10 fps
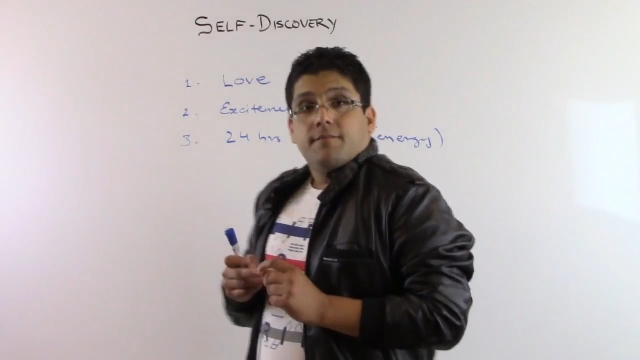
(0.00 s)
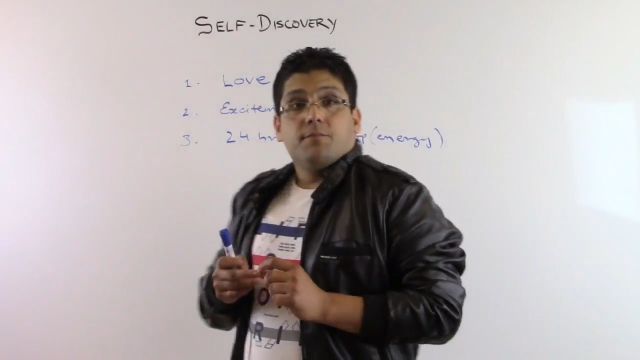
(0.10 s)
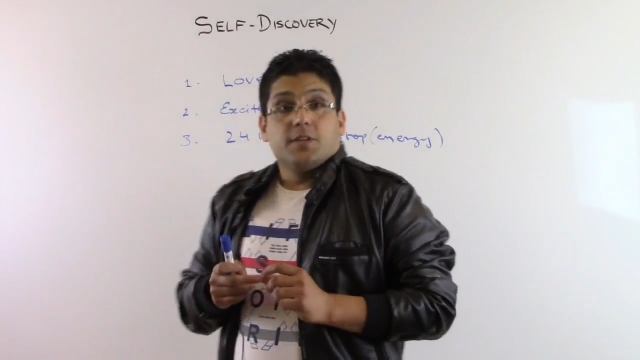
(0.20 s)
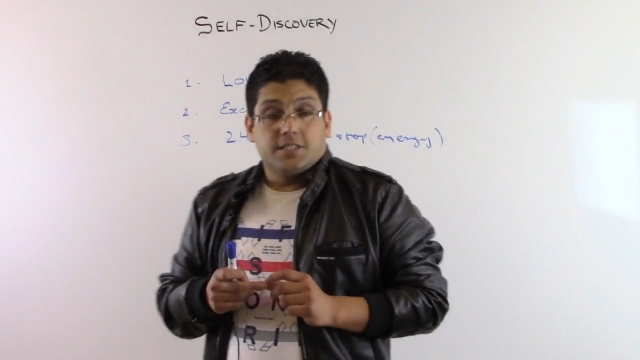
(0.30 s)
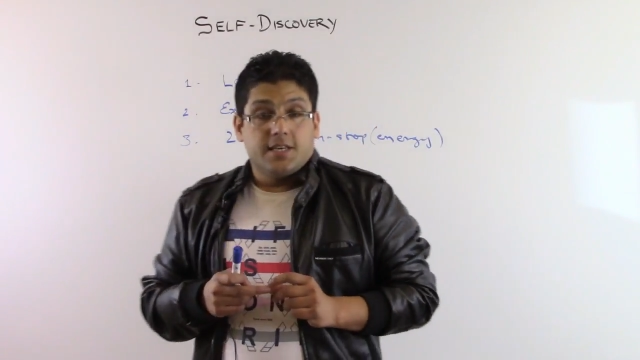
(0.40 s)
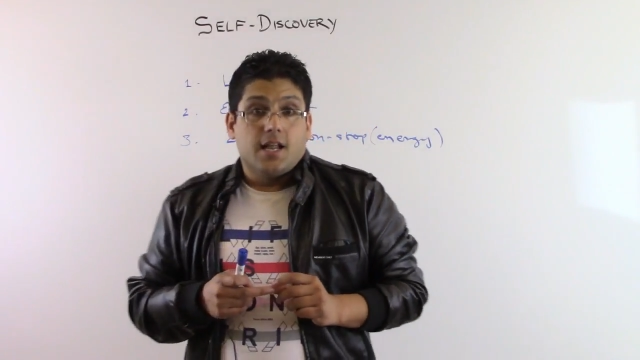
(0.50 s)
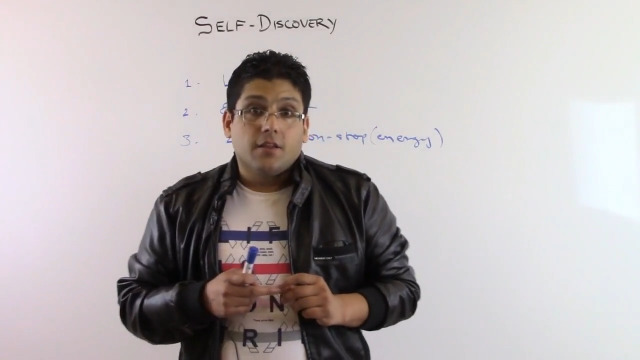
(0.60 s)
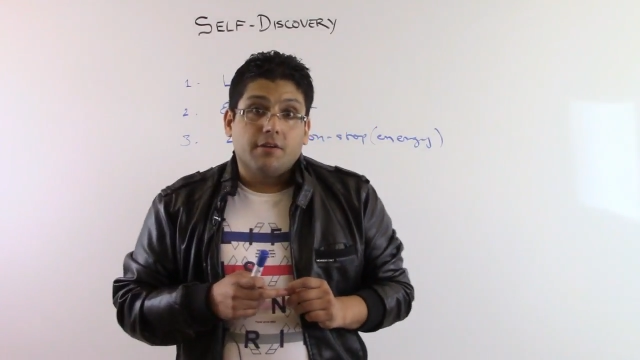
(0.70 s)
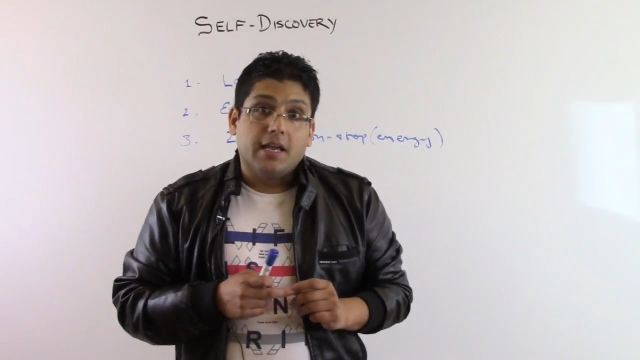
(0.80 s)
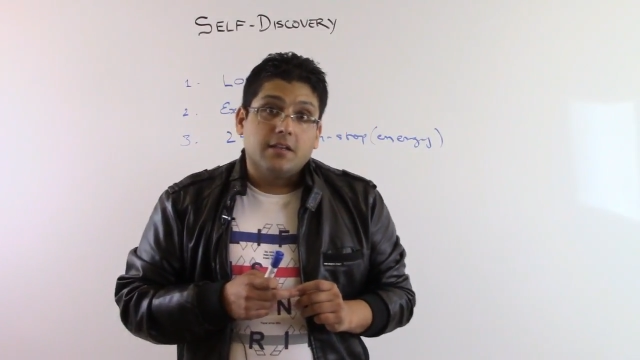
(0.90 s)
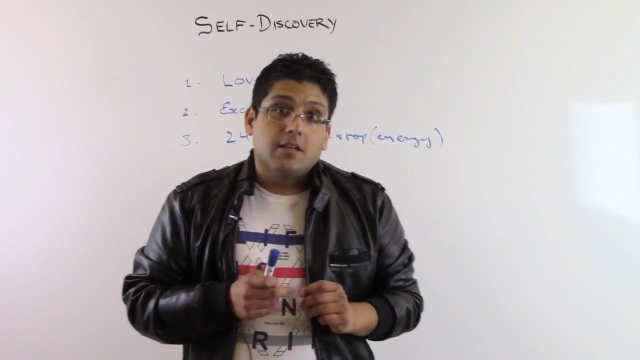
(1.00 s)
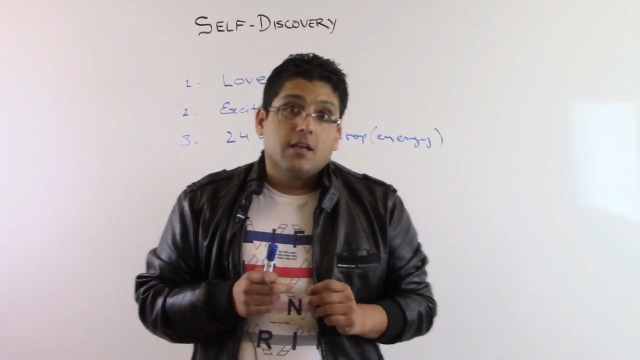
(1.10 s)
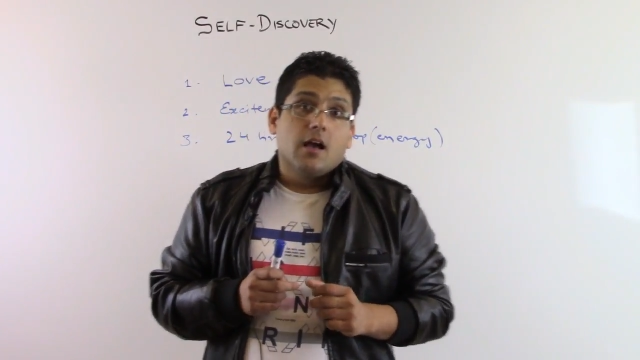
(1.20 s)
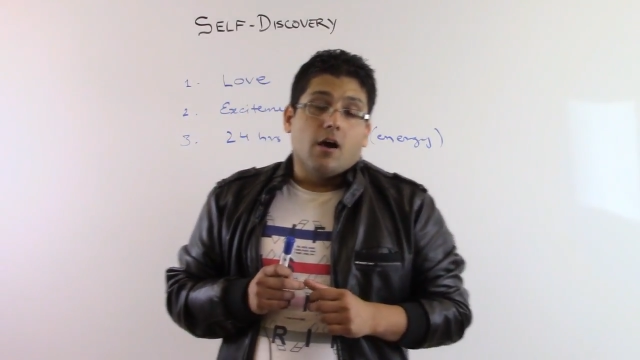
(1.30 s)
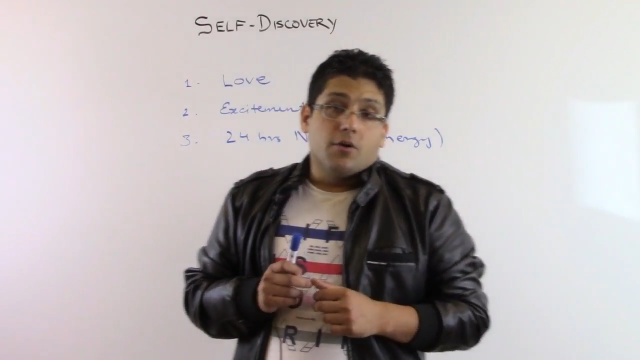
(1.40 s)
which is another hint
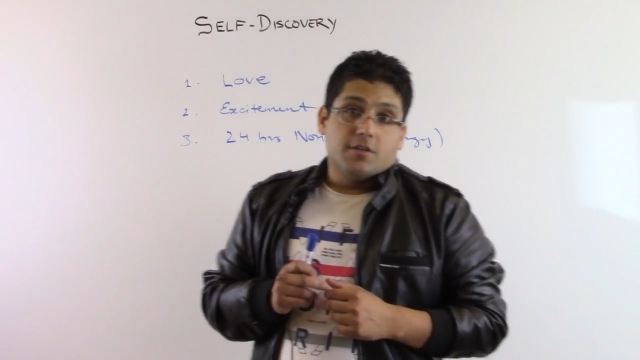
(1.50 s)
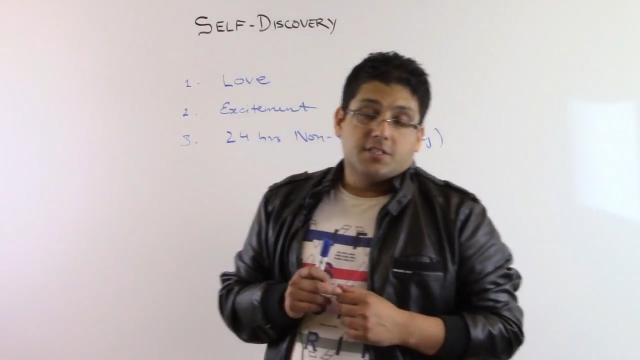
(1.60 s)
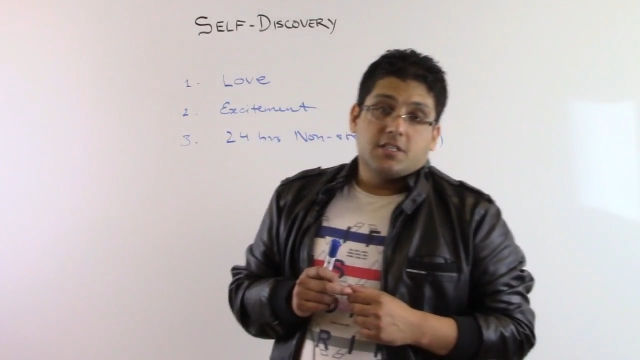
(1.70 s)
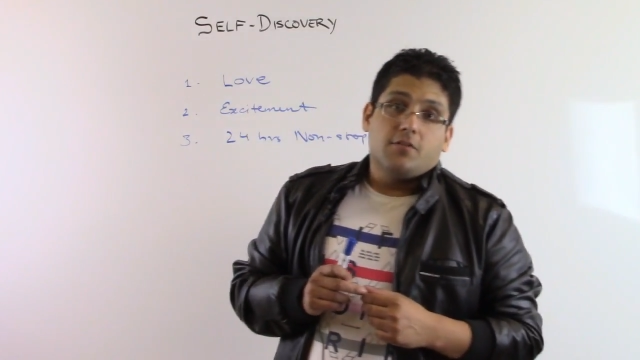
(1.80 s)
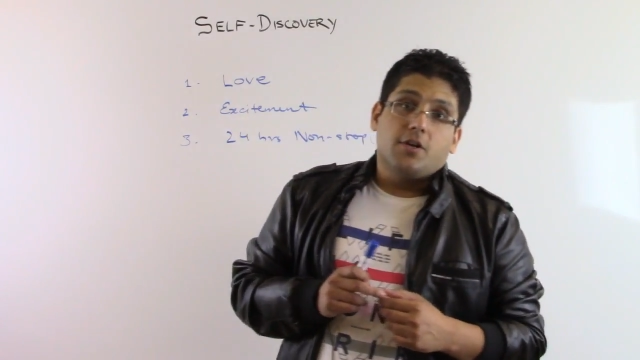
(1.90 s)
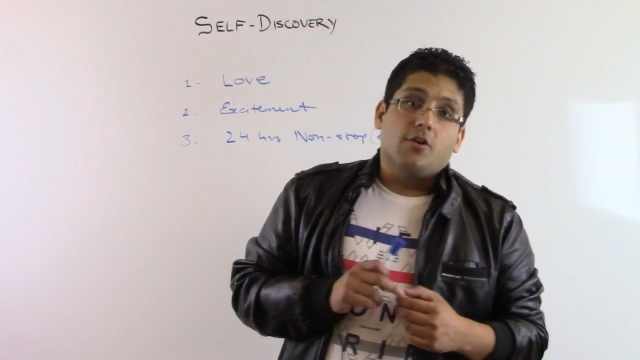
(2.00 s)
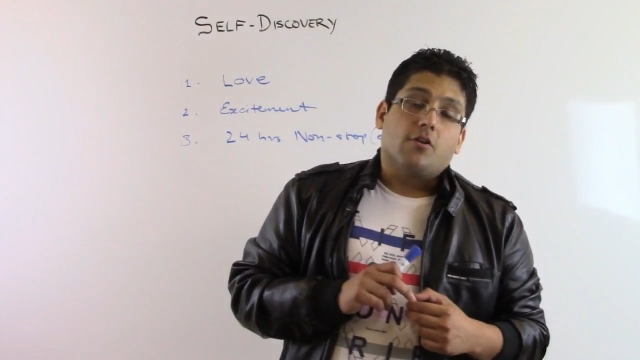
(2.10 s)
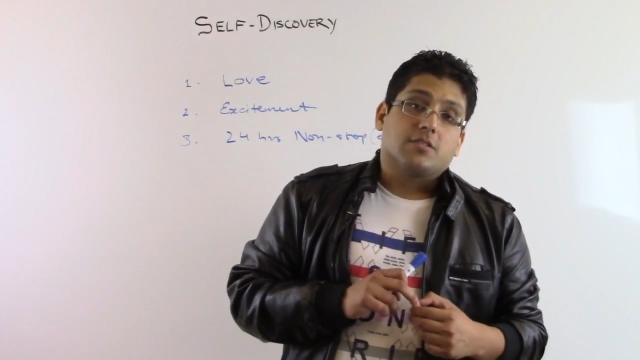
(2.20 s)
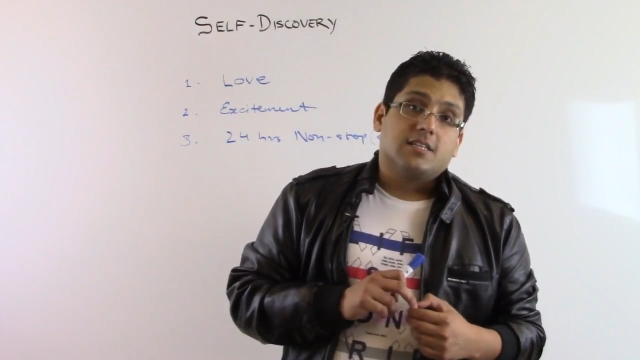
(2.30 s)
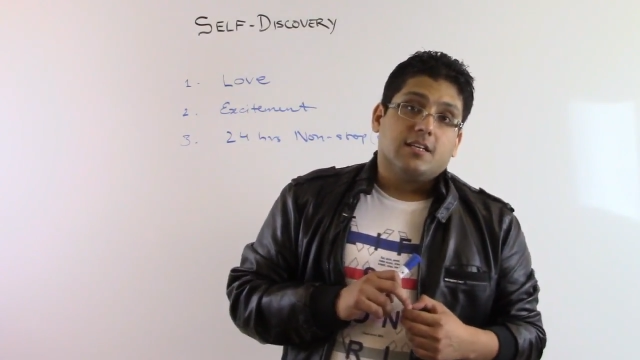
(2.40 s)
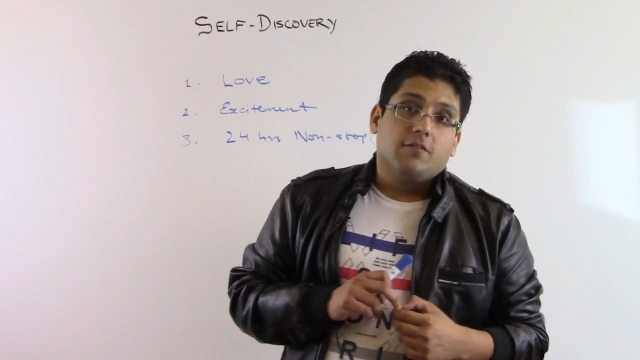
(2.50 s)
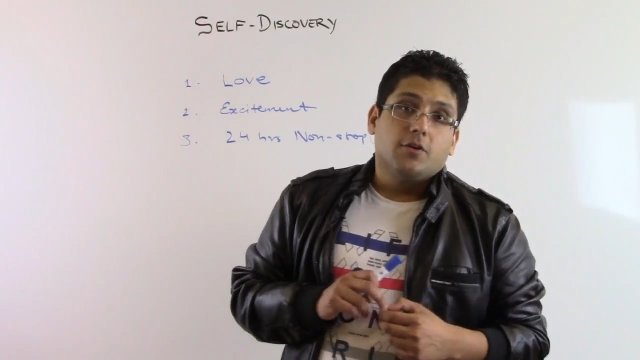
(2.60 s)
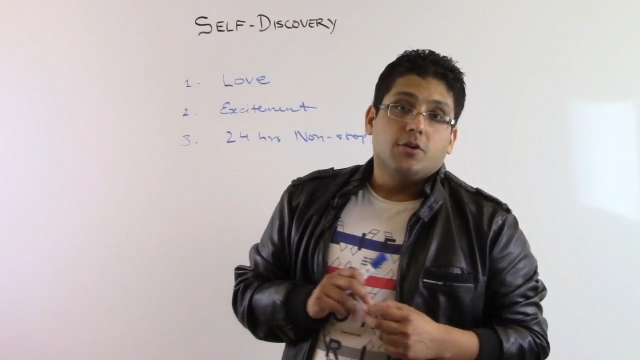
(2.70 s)
how you discover yourself or